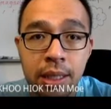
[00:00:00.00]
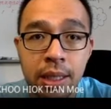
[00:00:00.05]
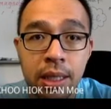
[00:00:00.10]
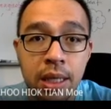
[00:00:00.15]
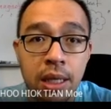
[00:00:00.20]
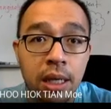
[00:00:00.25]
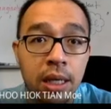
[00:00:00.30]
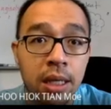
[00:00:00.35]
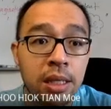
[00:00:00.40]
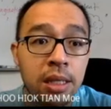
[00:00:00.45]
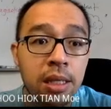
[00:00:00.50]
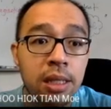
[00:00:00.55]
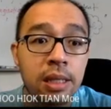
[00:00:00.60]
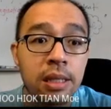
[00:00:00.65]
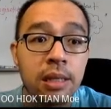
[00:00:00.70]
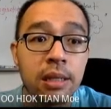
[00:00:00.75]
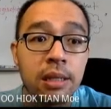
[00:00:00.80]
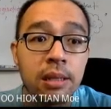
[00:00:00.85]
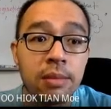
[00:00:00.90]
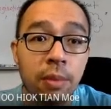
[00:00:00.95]
is
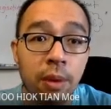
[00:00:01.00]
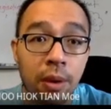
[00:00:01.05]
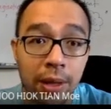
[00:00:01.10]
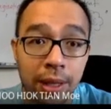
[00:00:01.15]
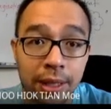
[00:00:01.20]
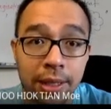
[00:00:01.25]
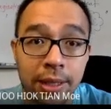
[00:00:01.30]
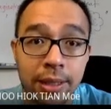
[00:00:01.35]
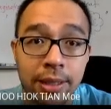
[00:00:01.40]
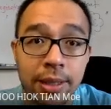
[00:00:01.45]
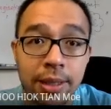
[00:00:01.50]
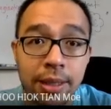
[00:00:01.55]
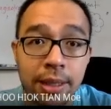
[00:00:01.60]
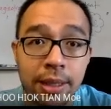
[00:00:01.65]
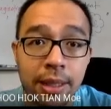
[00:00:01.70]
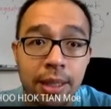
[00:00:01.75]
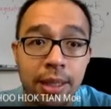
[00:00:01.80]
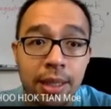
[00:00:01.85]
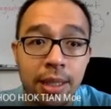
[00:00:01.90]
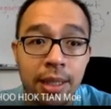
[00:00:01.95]
smaller.
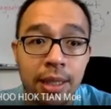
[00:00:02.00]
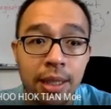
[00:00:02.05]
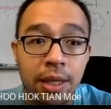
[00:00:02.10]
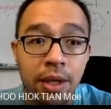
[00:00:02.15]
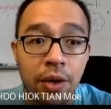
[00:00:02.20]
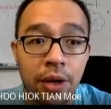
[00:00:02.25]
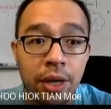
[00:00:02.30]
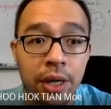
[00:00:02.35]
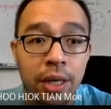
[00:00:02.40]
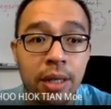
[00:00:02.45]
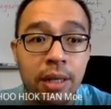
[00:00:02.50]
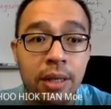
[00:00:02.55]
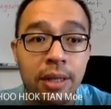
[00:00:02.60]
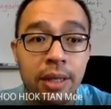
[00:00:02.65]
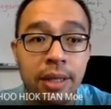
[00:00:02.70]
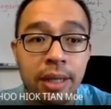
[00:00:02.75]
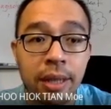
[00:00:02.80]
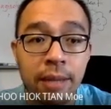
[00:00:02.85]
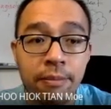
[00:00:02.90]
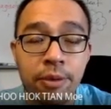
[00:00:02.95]
Okay, the
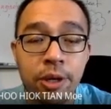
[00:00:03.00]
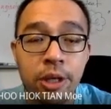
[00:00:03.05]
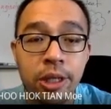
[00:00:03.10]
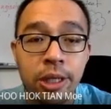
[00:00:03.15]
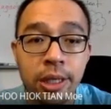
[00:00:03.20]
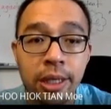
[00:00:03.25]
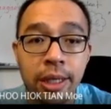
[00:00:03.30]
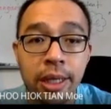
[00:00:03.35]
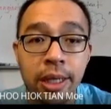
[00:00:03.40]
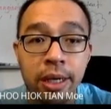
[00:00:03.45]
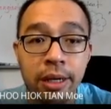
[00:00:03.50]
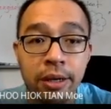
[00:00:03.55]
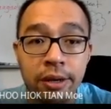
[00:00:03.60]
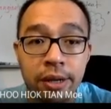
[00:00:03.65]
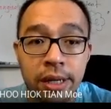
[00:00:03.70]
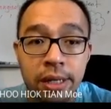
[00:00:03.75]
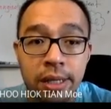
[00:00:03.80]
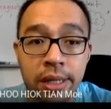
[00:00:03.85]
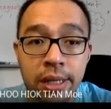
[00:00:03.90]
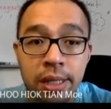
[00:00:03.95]
temperature
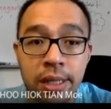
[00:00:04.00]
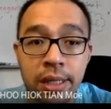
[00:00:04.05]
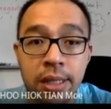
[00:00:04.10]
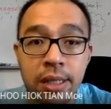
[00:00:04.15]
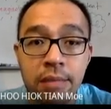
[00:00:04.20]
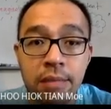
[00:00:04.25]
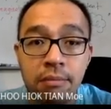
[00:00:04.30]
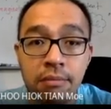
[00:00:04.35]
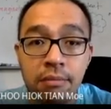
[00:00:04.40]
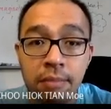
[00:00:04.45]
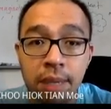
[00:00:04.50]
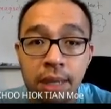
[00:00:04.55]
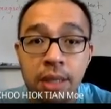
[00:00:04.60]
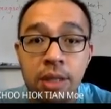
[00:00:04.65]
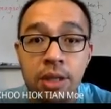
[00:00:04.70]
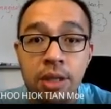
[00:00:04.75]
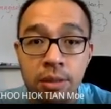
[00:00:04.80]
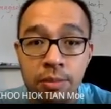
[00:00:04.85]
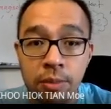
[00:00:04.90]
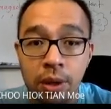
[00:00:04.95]
increases much
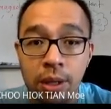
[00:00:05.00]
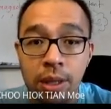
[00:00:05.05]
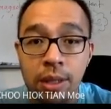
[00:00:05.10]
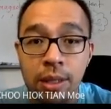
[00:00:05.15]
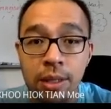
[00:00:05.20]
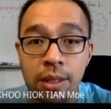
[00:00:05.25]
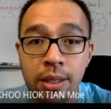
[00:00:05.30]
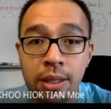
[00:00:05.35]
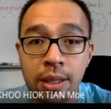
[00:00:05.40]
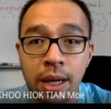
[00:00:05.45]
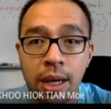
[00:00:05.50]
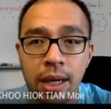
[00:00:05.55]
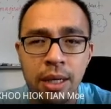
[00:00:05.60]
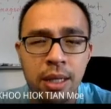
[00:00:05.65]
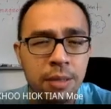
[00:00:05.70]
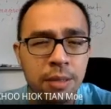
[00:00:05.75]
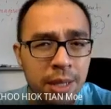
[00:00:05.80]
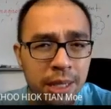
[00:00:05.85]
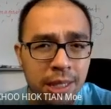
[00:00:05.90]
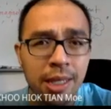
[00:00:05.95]
smaller. This
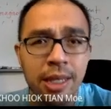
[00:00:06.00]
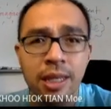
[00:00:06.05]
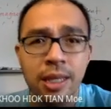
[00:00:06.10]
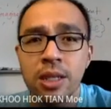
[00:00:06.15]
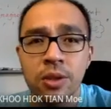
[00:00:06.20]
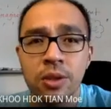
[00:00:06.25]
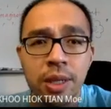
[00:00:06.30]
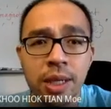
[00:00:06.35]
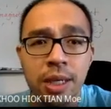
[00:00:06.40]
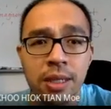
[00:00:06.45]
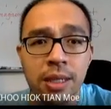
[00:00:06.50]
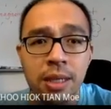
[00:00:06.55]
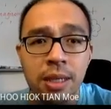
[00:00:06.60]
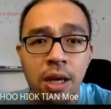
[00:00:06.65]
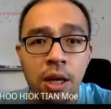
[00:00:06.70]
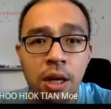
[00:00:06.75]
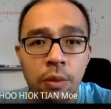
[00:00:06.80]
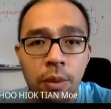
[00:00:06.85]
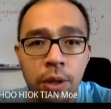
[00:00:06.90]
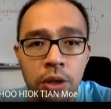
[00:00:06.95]
makes sense to us.
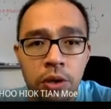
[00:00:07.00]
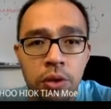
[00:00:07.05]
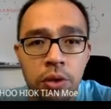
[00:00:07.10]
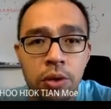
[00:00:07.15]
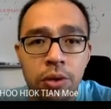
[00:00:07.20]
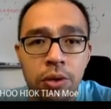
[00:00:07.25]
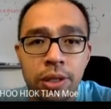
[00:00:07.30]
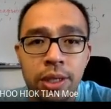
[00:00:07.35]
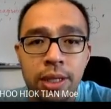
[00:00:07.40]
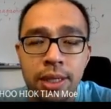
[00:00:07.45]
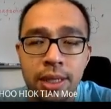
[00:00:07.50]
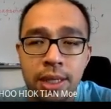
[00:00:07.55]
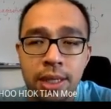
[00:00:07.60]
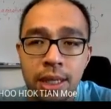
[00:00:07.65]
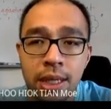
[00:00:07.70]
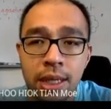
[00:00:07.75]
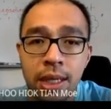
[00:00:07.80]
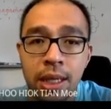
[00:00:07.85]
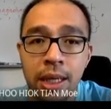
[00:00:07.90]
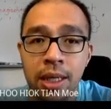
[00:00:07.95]
When you go to the
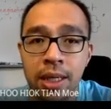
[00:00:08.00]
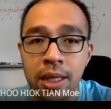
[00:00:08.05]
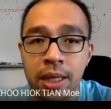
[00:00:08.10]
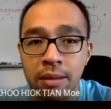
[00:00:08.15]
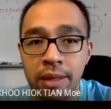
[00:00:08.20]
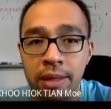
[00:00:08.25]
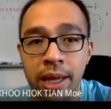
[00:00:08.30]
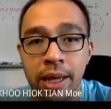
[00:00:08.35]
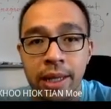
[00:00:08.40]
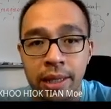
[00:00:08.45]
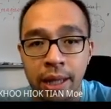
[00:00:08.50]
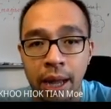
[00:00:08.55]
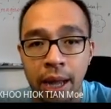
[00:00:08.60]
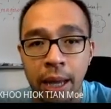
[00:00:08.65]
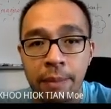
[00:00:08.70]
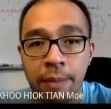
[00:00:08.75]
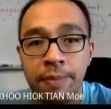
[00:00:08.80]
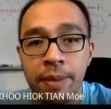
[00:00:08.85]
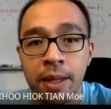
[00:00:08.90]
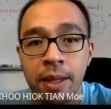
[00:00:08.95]
sea in the
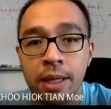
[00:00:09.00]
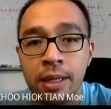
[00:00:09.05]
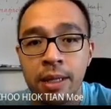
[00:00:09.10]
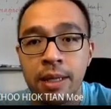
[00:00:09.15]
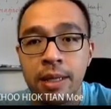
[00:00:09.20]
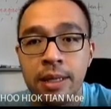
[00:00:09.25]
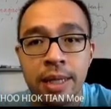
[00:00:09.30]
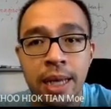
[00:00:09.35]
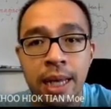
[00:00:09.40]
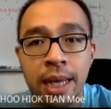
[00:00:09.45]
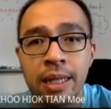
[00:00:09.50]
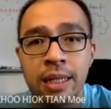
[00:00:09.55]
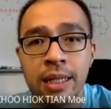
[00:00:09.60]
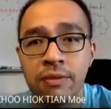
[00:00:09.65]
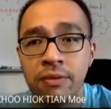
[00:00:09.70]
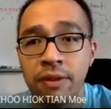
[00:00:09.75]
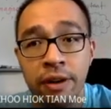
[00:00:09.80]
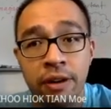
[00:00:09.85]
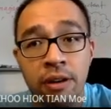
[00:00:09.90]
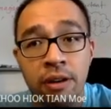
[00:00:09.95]
daytime, the sand is
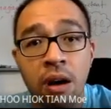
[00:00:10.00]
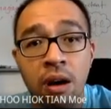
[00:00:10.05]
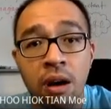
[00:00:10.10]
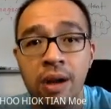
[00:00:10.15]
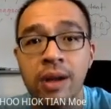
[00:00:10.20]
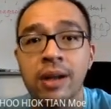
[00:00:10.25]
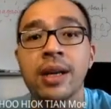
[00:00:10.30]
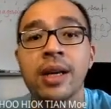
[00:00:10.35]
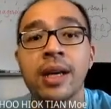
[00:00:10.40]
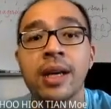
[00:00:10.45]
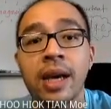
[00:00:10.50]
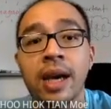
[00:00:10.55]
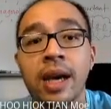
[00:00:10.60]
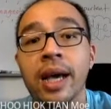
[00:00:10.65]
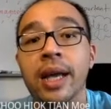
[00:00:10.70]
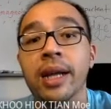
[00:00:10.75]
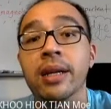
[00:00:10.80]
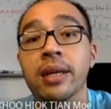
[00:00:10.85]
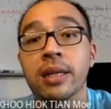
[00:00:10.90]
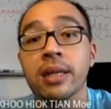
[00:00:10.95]
very hot
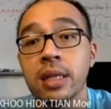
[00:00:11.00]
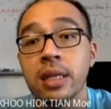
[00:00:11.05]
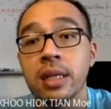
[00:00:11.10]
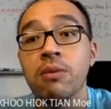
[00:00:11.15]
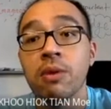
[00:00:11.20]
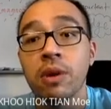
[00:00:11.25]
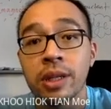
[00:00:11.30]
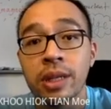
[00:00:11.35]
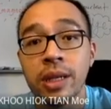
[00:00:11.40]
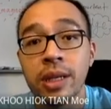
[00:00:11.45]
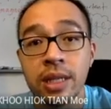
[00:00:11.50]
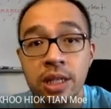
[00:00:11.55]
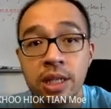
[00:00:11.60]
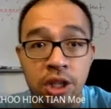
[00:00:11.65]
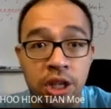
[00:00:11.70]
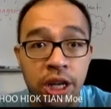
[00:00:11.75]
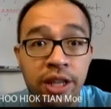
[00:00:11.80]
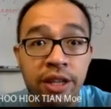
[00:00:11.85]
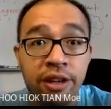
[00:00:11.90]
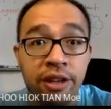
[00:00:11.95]
and the seawater is
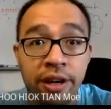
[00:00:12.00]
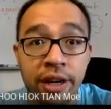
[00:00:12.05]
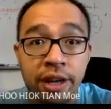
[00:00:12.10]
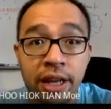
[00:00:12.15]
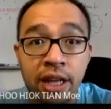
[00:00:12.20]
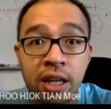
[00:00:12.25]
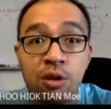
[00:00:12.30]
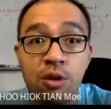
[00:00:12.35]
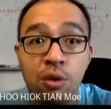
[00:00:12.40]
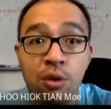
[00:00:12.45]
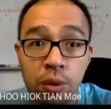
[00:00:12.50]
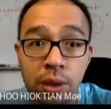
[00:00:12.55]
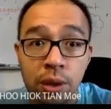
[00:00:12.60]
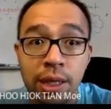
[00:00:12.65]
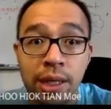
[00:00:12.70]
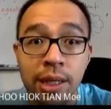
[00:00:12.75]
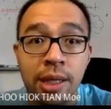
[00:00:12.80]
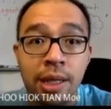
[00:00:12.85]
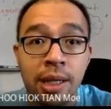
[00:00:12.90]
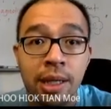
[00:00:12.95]
generally cooler,
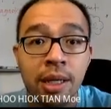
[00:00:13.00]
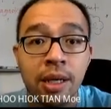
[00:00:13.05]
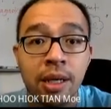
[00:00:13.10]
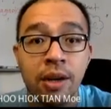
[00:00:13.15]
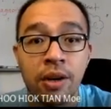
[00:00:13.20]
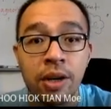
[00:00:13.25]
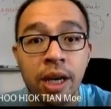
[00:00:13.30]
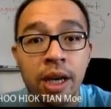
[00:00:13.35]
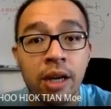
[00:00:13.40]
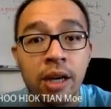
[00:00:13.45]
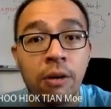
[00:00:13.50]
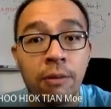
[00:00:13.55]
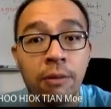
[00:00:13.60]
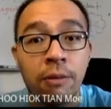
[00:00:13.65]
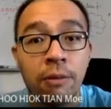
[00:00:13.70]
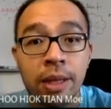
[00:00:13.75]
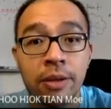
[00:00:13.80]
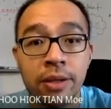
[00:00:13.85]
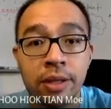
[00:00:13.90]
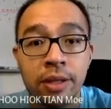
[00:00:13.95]
okay, compared
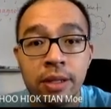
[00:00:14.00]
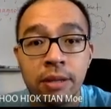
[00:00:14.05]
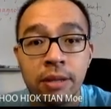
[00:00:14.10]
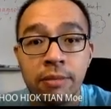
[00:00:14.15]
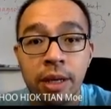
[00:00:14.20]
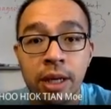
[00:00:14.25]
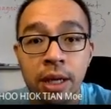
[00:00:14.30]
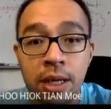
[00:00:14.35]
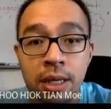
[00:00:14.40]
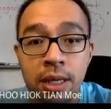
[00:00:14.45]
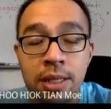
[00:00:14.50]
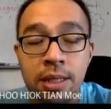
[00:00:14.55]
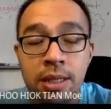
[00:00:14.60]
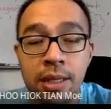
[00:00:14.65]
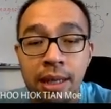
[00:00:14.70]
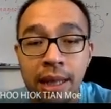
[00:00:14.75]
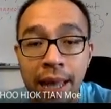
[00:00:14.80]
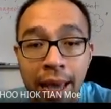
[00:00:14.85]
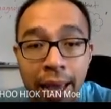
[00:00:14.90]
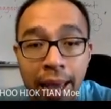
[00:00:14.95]
to this one. Because
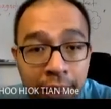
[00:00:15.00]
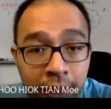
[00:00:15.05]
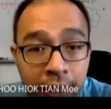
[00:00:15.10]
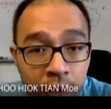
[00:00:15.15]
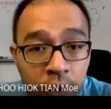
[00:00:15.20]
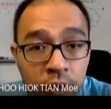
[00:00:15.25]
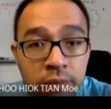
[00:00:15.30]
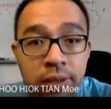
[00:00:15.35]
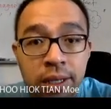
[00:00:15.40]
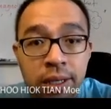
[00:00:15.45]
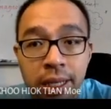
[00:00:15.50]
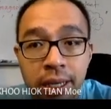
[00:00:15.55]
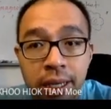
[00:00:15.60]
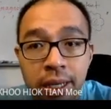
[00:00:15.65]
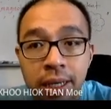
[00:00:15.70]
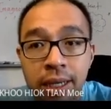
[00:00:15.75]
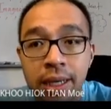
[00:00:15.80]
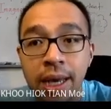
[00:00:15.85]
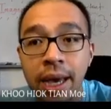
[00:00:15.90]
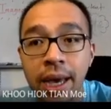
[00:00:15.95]
land over
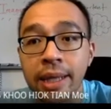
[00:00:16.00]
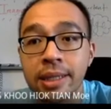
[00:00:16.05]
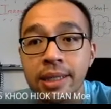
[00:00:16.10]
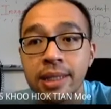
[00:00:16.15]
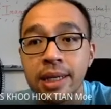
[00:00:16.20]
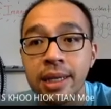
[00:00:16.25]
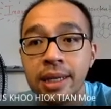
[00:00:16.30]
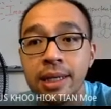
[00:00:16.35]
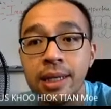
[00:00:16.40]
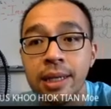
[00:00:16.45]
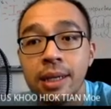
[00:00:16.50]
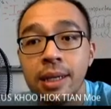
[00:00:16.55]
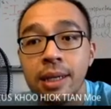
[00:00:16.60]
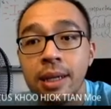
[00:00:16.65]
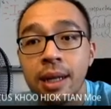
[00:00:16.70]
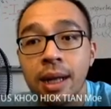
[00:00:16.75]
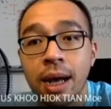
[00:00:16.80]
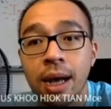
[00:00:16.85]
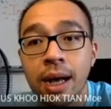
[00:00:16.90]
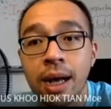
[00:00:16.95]
here has a
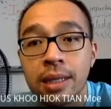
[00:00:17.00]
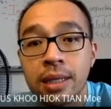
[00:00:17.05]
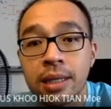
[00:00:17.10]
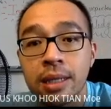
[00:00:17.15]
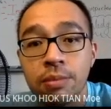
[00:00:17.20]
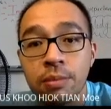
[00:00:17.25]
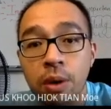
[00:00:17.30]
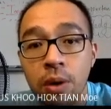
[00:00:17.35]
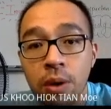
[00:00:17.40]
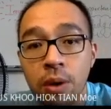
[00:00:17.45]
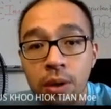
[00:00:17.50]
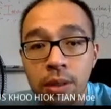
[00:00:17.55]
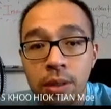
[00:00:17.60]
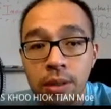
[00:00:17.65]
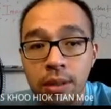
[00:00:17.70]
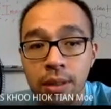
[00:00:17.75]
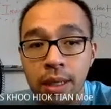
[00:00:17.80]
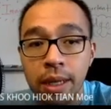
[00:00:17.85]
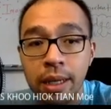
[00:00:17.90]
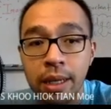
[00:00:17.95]
small
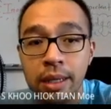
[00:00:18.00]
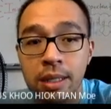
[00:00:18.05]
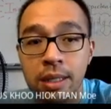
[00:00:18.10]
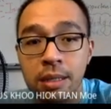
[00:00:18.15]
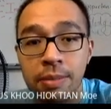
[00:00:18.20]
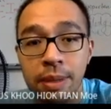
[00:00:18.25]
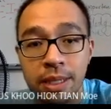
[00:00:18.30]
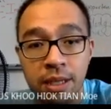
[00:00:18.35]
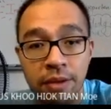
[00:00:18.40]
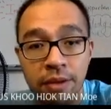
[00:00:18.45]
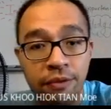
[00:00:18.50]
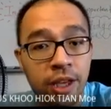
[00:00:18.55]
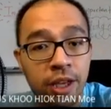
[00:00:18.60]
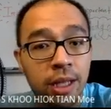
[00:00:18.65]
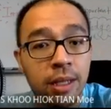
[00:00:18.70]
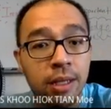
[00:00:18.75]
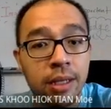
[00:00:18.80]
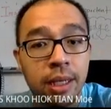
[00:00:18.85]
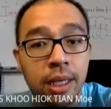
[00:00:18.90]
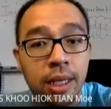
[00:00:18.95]
specific
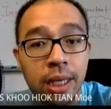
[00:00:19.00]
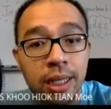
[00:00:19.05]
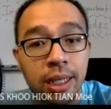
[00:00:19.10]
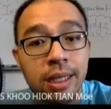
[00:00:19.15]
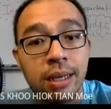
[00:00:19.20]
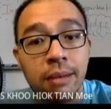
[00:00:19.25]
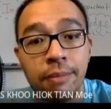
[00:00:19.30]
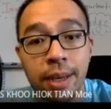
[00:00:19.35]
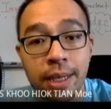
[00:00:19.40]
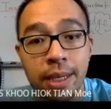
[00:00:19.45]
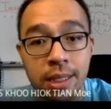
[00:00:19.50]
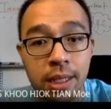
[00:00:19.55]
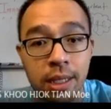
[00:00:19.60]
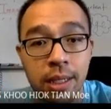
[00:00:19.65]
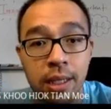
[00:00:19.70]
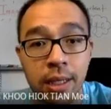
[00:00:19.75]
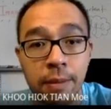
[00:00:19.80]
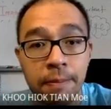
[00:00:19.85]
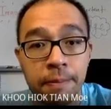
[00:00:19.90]
heat capacity.